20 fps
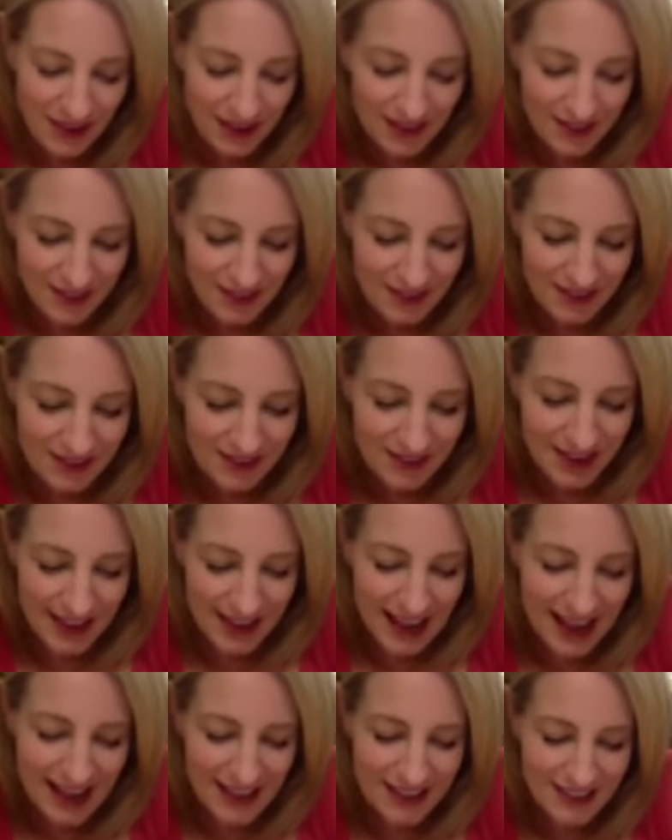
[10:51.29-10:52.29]
What was my
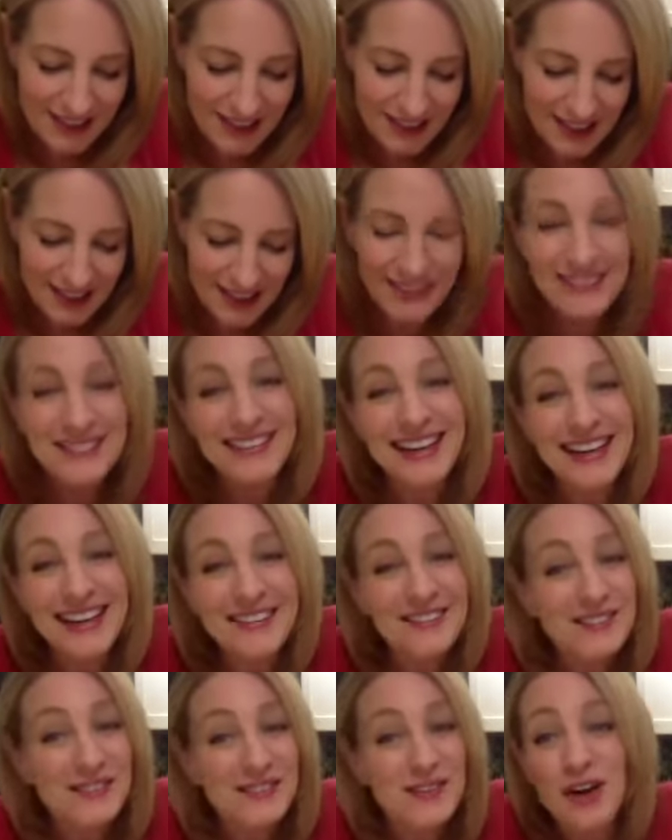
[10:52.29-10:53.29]
last one? Oh, I have
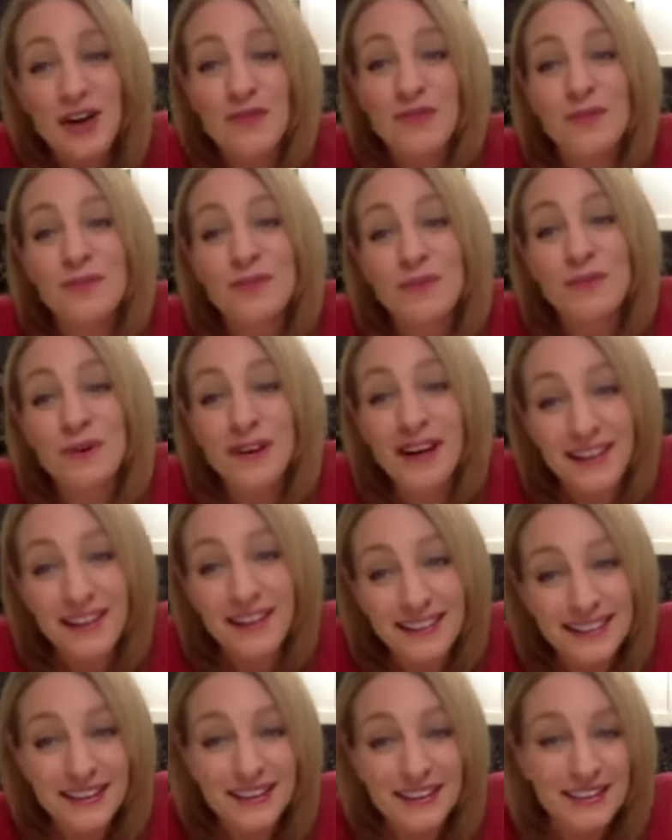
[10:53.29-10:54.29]
one more
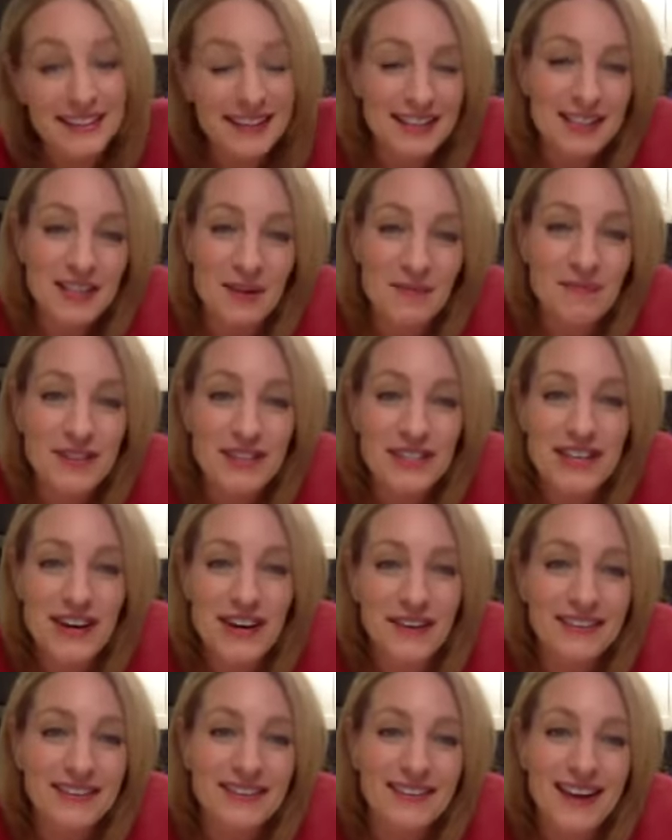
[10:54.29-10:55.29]
healthy cooking tip to share
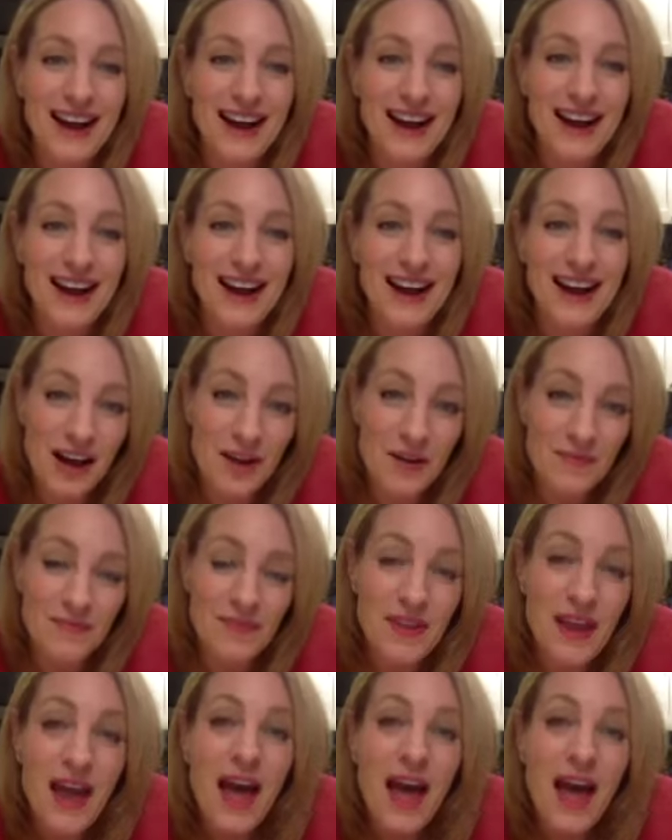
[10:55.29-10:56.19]
with you guys.